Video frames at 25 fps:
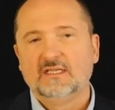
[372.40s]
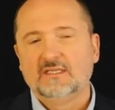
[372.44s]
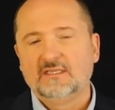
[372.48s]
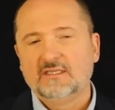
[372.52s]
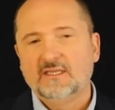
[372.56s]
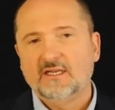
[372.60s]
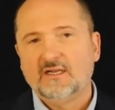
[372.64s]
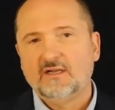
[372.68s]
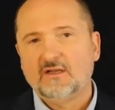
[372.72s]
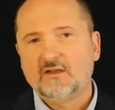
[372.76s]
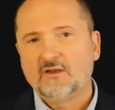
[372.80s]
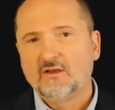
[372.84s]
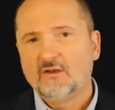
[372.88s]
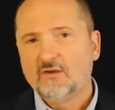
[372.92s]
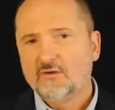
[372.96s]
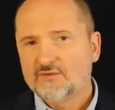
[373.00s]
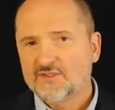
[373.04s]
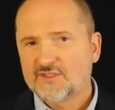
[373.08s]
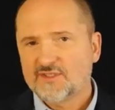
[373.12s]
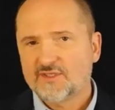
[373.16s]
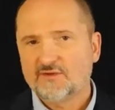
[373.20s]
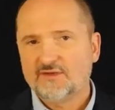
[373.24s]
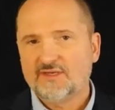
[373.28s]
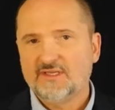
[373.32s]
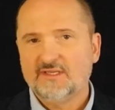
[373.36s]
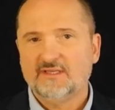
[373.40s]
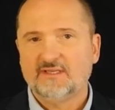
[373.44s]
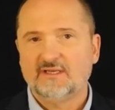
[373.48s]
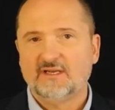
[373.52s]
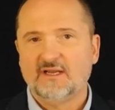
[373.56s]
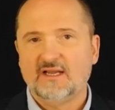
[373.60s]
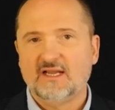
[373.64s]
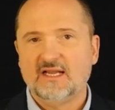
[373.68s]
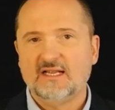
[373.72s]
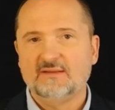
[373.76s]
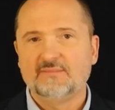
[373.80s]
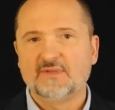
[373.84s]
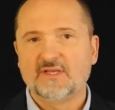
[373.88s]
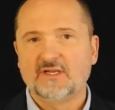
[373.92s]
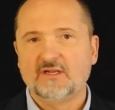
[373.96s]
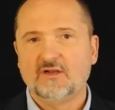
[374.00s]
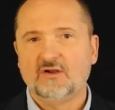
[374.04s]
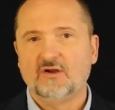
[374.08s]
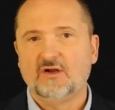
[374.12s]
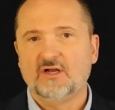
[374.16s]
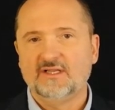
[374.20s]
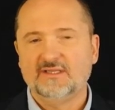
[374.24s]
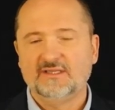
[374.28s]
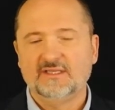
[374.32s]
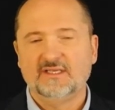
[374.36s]
The closer in time the
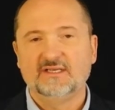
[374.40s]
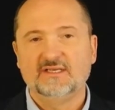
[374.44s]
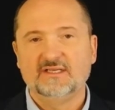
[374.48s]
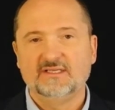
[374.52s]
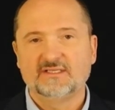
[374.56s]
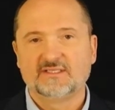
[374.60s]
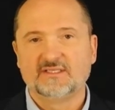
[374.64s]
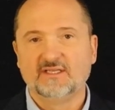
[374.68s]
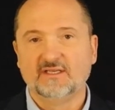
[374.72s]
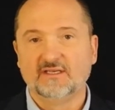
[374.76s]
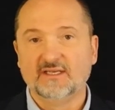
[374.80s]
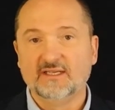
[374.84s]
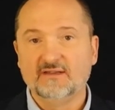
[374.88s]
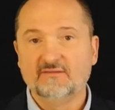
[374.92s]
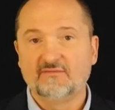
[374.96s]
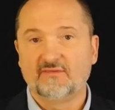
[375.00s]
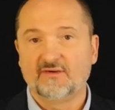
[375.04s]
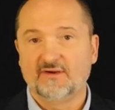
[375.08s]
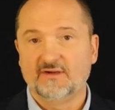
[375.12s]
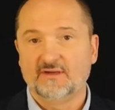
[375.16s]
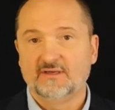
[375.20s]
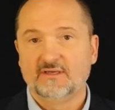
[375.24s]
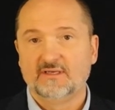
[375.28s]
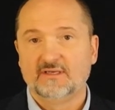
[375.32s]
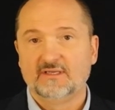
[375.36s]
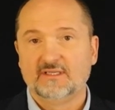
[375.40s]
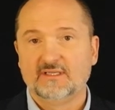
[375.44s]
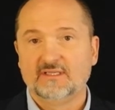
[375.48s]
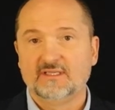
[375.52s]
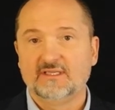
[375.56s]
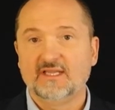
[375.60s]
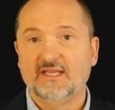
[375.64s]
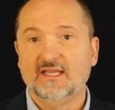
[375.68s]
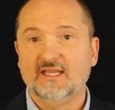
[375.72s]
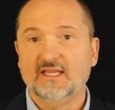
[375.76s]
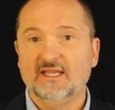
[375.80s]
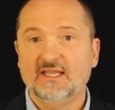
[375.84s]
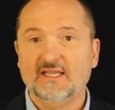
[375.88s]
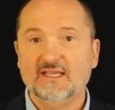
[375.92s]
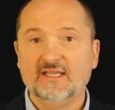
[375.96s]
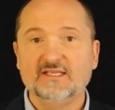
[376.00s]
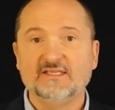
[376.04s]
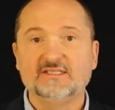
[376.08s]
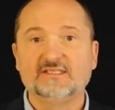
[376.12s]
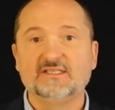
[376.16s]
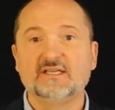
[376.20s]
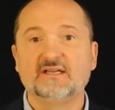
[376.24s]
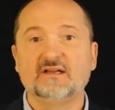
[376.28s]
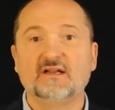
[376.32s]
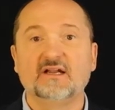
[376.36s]
content is delivered, the
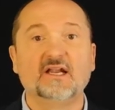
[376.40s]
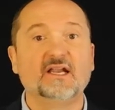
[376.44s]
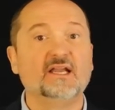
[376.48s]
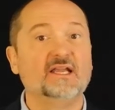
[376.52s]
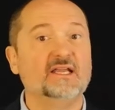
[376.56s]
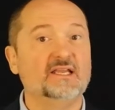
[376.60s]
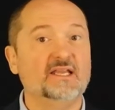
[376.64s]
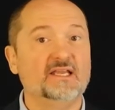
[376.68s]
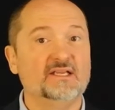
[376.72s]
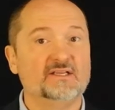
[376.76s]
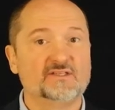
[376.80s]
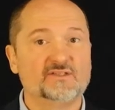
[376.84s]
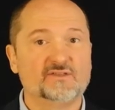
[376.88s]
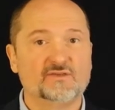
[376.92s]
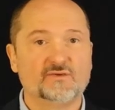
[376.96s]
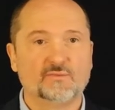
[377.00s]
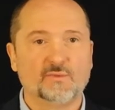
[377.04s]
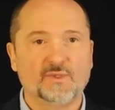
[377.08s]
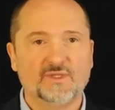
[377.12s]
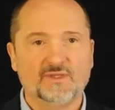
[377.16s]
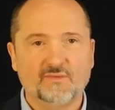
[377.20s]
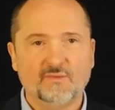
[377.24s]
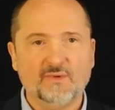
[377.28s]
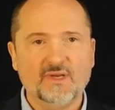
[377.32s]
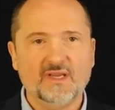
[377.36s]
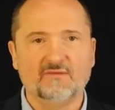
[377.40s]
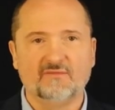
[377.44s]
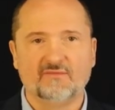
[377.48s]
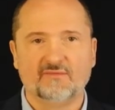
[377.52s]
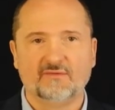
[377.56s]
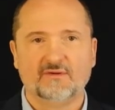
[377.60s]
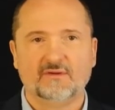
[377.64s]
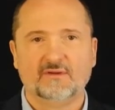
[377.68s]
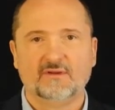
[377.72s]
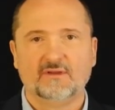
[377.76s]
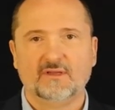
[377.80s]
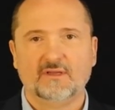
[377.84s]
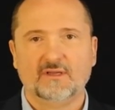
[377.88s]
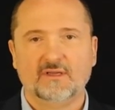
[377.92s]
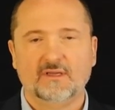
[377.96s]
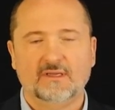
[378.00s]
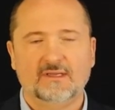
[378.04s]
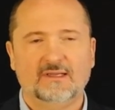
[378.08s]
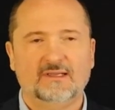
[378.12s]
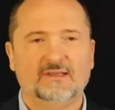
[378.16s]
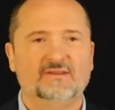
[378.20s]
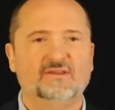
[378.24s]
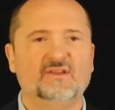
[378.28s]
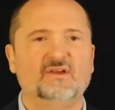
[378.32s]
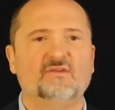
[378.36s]
easier it is to retrieve.
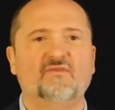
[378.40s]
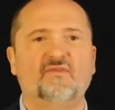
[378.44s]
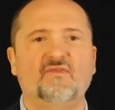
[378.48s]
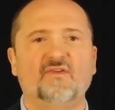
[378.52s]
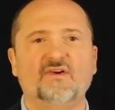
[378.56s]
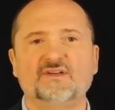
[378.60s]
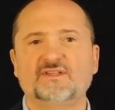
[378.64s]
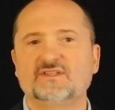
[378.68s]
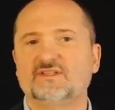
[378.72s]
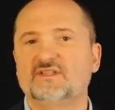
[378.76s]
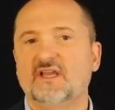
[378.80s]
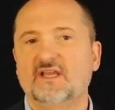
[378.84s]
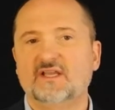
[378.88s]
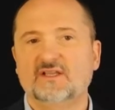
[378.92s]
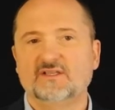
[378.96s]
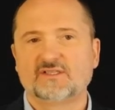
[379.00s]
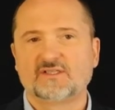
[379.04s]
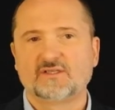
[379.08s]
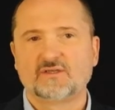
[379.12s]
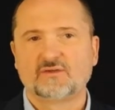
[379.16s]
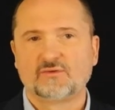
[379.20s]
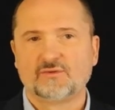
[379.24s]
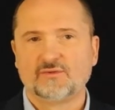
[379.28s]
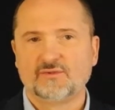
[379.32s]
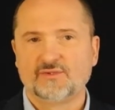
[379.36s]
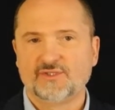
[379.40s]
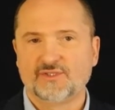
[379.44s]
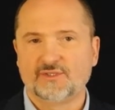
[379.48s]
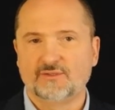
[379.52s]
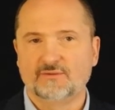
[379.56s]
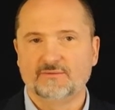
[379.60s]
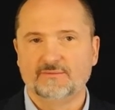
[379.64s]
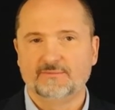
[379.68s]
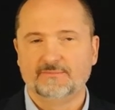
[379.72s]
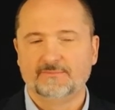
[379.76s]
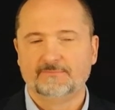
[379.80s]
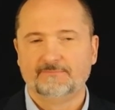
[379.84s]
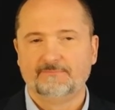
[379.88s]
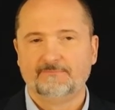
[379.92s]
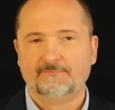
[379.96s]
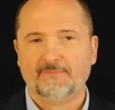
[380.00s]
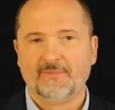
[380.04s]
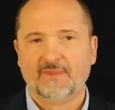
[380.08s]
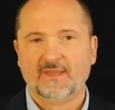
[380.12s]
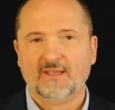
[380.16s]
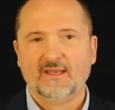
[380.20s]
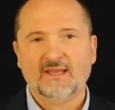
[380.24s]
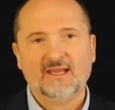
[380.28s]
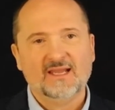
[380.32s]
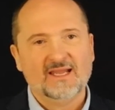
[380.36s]
The first day is crucial.
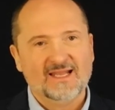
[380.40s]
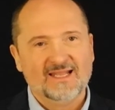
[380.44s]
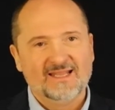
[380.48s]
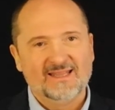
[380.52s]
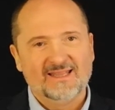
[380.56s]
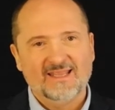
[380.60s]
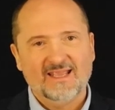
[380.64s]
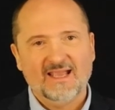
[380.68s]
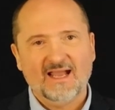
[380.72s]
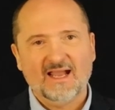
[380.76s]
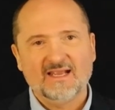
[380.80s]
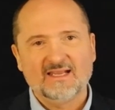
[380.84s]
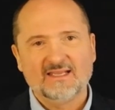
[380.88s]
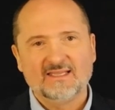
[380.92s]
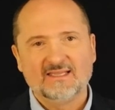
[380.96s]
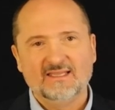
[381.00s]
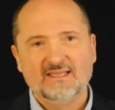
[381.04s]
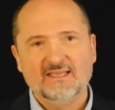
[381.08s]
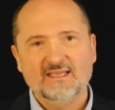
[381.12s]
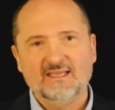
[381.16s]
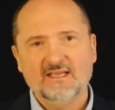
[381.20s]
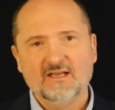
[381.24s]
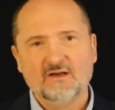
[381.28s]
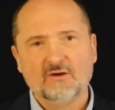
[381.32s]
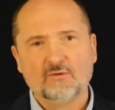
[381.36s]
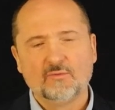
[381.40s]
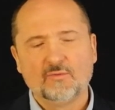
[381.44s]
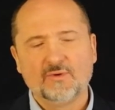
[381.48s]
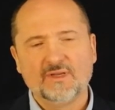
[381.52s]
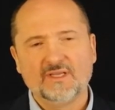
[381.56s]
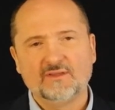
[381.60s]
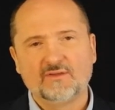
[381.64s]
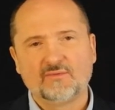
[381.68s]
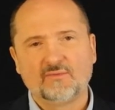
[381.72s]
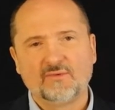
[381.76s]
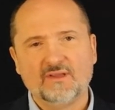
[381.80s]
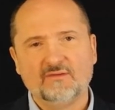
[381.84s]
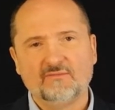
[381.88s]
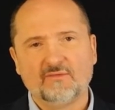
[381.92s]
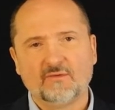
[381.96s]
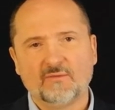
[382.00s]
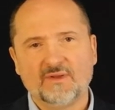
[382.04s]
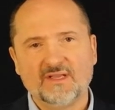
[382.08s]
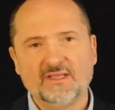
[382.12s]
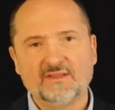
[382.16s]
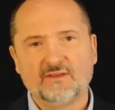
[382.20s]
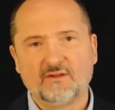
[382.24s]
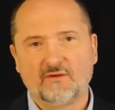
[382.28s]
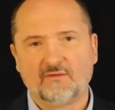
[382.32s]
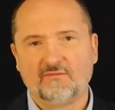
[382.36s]
The ideal retrieval
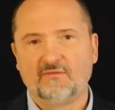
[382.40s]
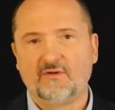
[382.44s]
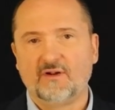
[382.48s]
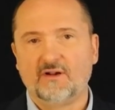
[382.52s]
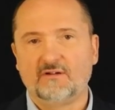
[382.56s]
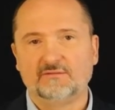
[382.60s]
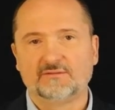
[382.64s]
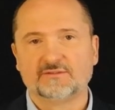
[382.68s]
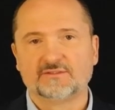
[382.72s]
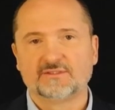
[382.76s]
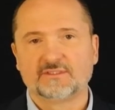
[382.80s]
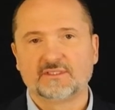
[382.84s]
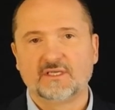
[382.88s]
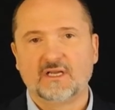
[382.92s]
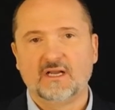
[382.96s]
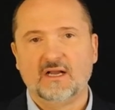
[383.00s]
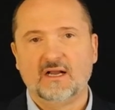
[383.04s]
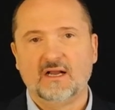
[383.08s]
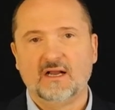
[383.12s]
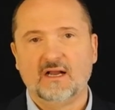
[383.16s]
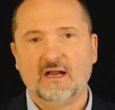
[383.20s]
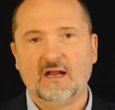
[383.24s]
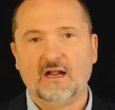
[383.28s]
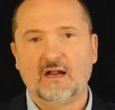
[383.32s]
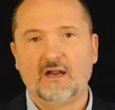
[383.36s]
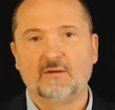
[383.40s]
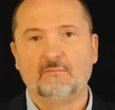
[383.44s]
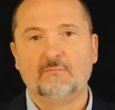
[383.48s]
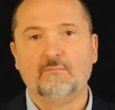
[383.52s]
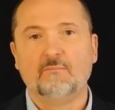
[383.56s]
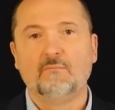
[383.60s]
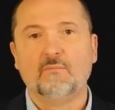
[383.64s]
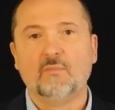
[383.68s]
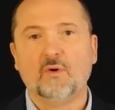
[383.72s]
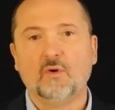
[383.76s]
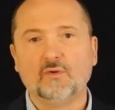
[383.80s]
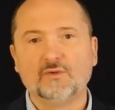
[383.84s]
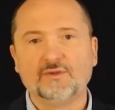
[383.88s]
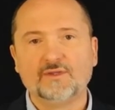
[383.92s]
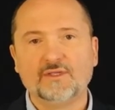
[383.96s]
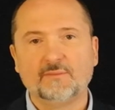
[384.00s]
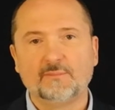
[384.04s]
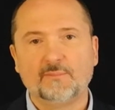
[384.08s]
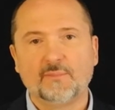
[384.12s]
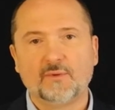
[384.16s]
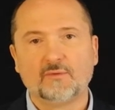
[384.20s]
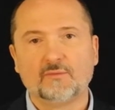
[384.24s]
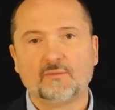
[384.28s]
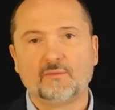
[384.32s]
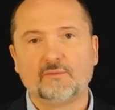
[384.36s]
intervals are
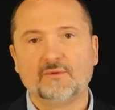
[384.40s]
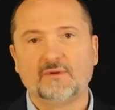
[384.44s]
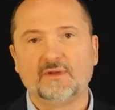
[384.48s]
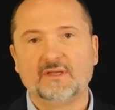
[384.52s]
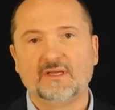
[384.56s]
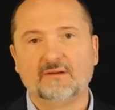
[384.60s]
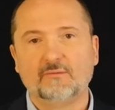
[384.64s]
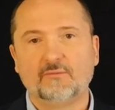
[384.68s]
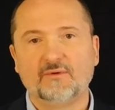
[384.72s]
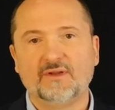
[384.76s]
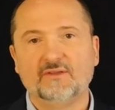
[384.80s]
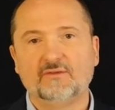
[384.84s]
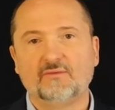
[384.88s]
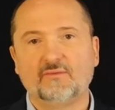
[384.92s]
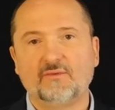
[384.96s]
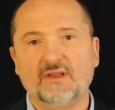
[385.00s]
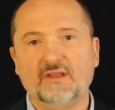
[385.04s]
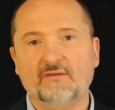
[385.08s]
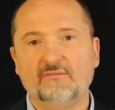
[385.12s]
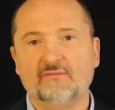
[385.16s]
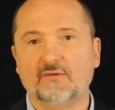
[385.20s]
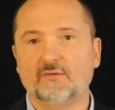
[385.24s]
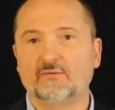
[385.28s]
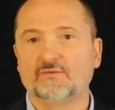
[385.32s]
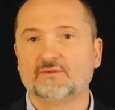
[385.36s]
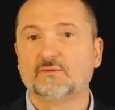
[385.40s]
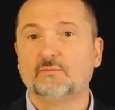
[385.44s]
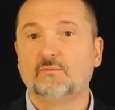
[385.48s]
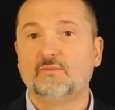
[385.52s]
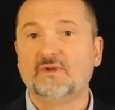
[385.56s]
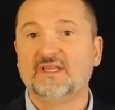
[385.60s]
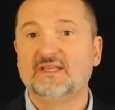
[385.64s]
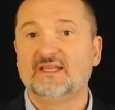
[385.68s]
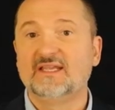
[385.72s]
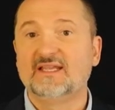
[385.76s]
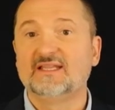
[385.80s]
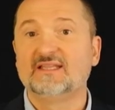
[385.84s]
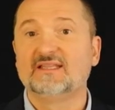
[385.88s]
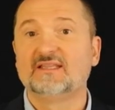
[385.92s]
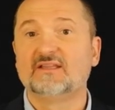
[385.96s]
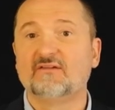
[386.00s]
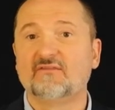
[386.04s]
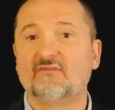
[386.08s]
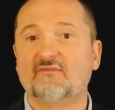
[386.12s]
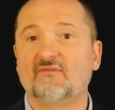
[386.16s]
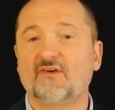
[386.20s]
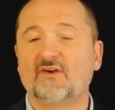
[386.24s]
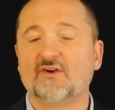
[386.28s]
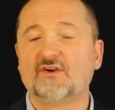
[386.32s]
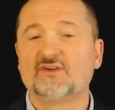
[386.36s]
multiple retrievals within the
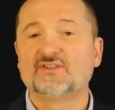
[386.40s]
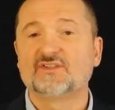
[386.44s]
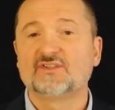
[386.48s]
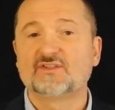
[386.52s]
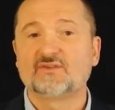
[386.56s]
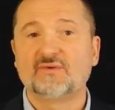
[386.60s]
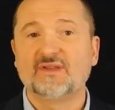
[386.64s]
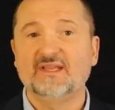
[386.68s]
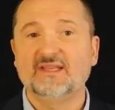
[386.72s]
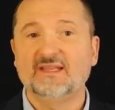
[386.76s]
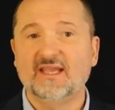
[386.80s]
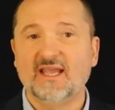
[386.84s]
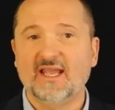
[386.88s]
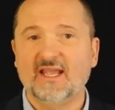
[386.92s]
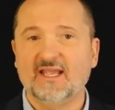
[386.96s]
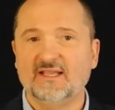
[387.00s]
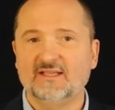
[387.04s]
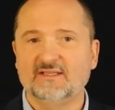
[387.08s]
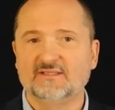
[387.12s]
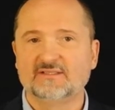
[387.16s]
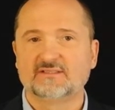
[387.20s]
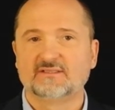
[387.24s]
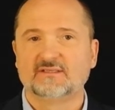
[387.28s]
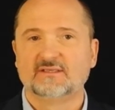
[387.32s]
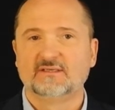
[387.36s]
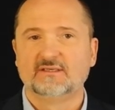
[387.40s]
first 3 days,